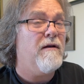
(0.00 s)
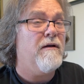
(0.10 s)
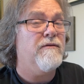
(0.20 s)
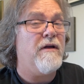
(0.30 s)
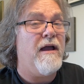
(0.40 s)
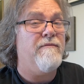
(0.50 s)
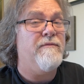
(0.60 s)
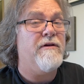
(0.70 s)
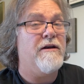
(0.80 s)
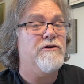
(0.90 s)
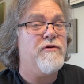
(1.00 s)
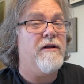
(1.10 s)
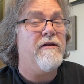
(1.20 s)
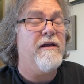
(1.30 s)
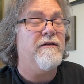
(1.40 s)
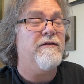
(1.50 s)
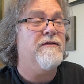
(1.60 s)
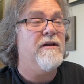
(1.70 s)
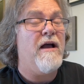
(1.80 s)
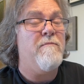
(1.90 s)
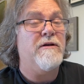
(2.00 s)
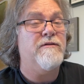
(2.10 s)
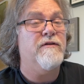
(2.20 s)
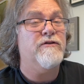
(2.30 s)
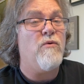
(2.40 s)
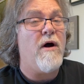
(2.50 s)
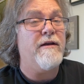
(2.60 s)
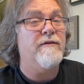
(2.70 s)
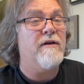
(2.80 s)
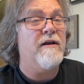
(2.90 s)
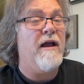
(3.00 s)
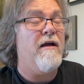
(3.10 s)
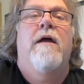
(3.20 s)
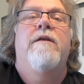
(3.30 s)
because I haven't even got a trailer yet to see how much of a squat it's going to have.